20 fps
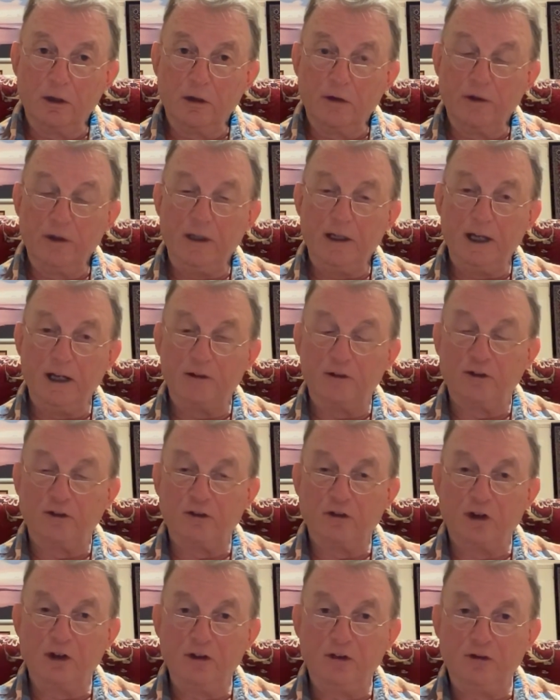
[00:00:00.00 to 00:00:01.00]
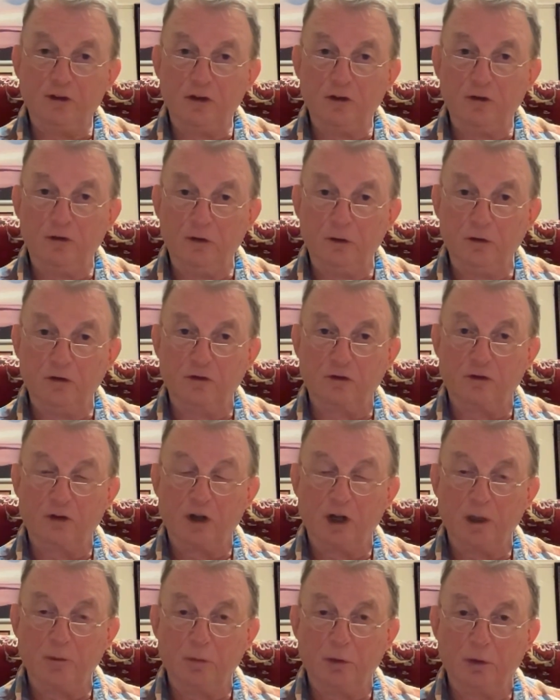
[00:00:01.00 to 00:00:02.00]
the exercise induced
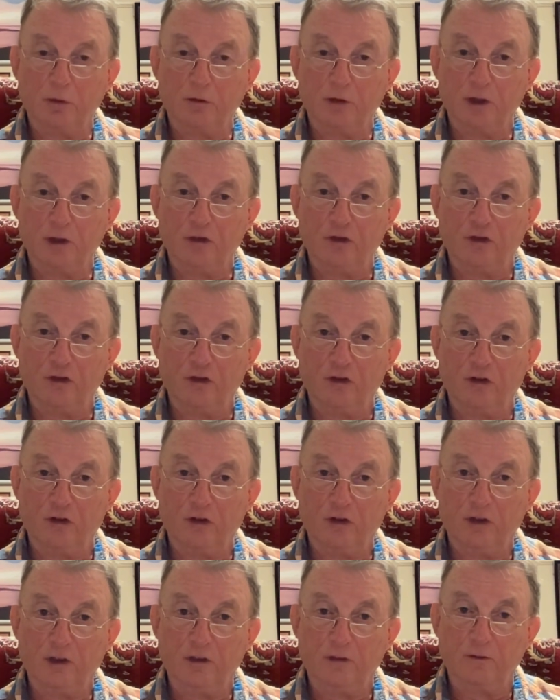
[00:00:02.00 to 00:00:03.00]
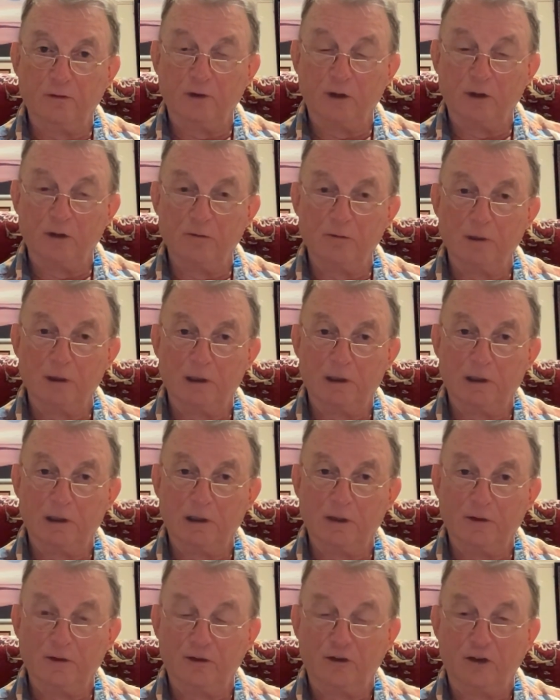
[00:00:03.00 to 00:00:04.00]
hypotension is
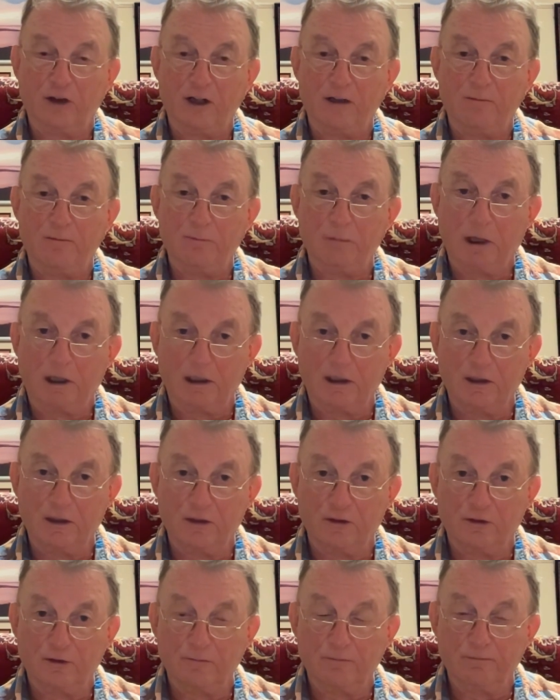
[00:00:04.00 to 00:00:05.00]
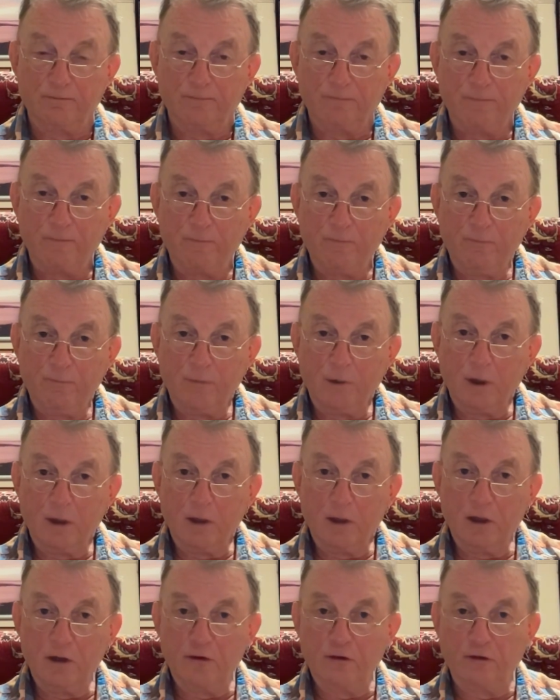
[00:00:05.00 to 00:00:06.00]
fundamentally the same mechanism
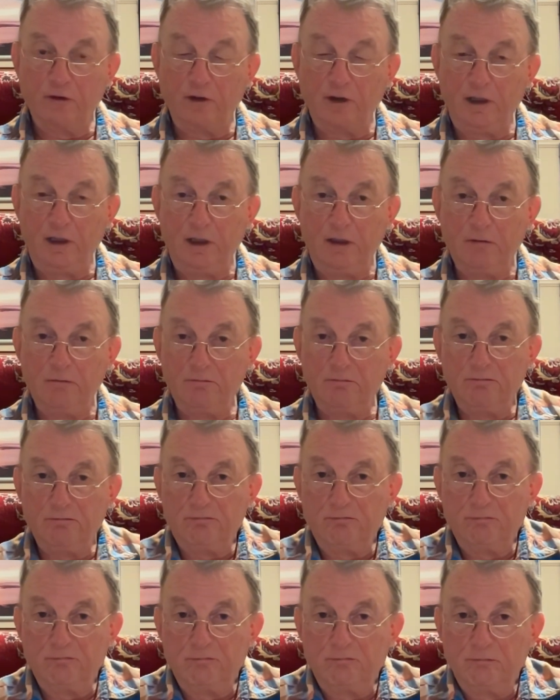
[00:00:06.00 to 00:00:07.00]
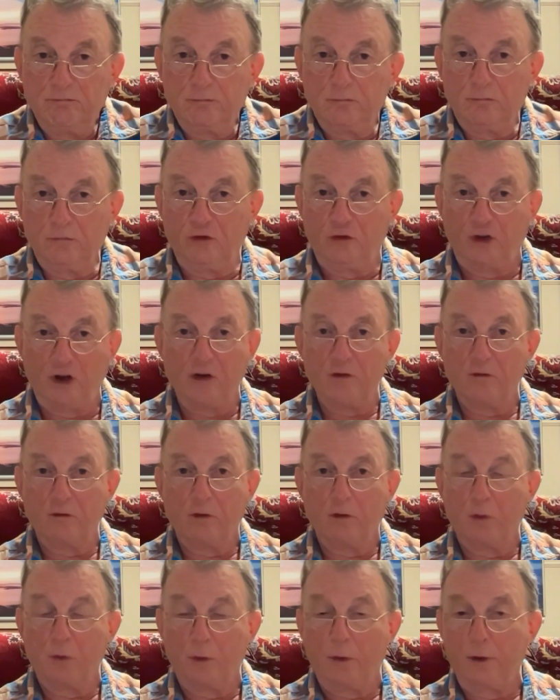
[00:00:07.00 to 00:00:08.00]
as the
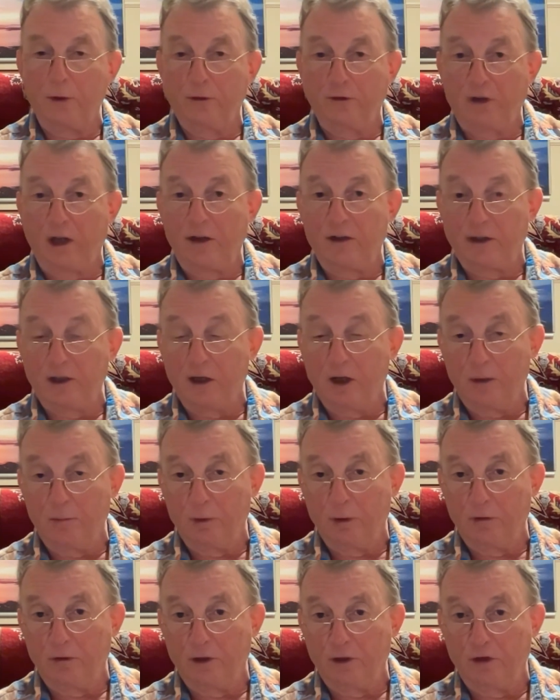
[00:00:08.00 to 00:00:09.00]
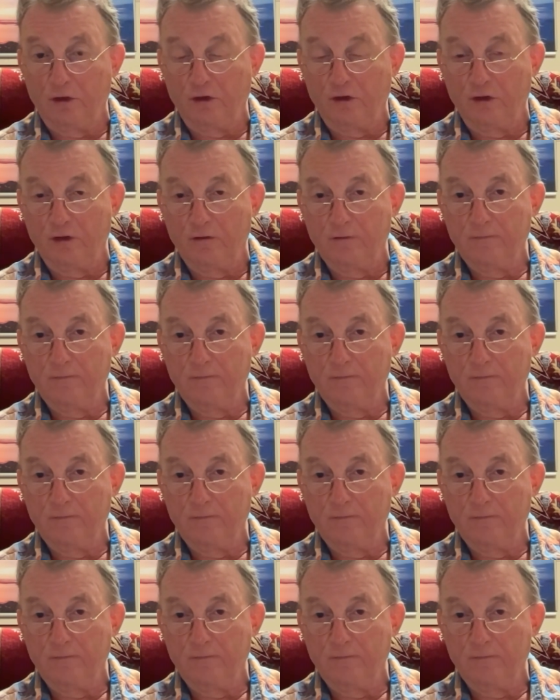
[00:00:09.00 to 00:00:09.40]
general orthostatic hypotension.